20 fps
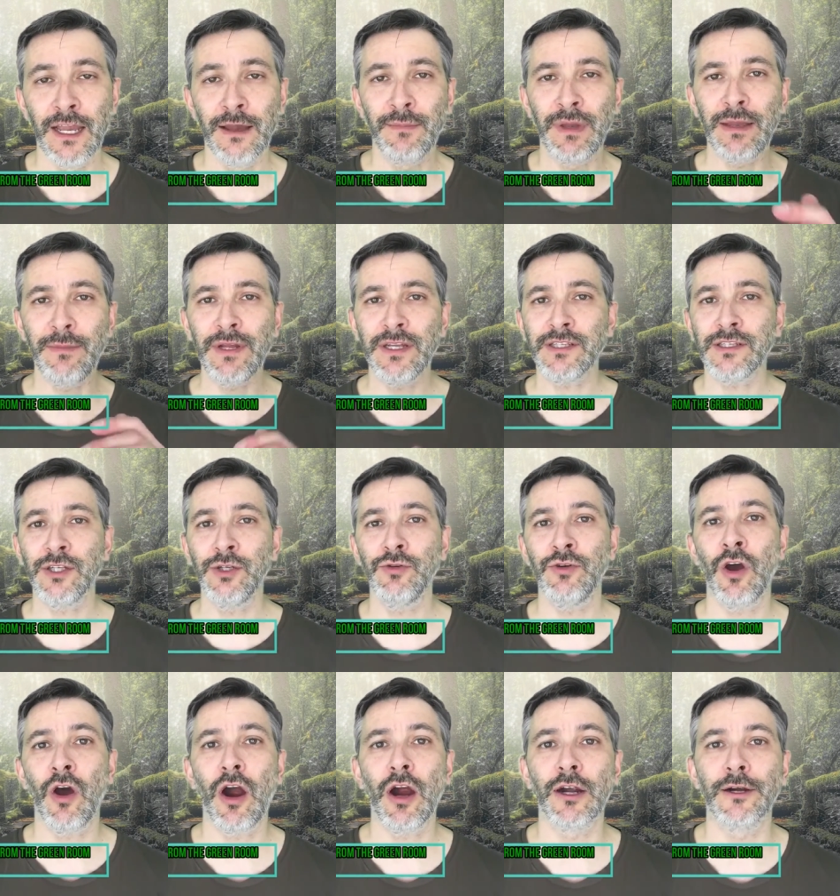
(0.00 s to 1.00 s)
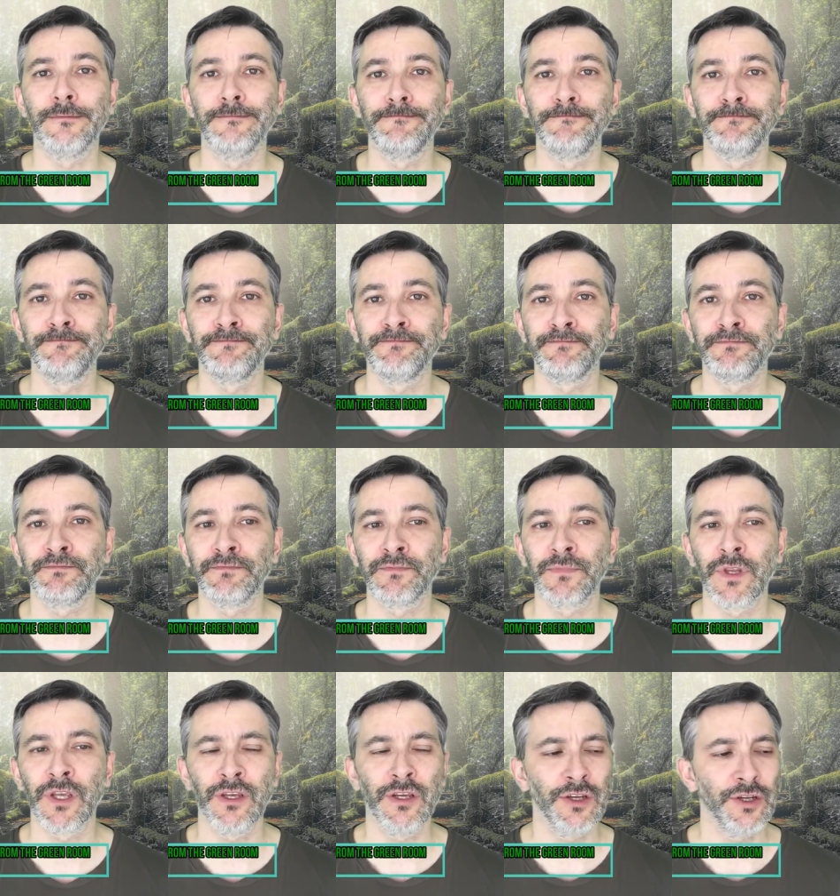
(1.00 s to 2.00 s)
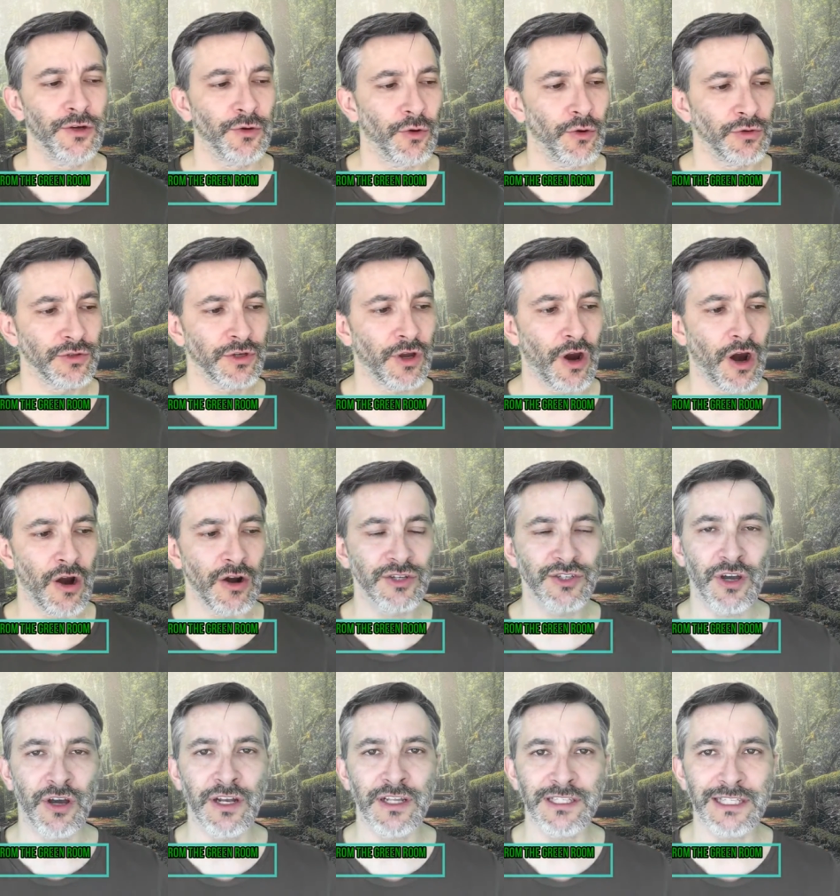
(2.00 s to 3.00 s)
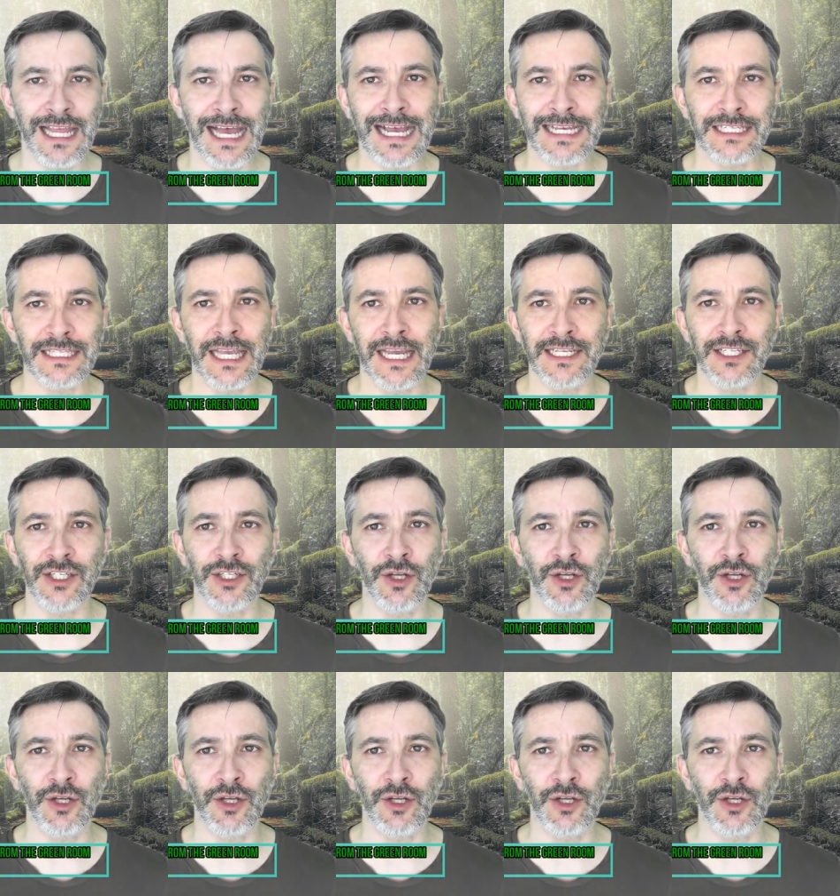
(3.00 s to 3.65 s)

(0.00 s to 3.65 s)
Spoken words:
Maybe it's a new car. Your old car is on its last legs.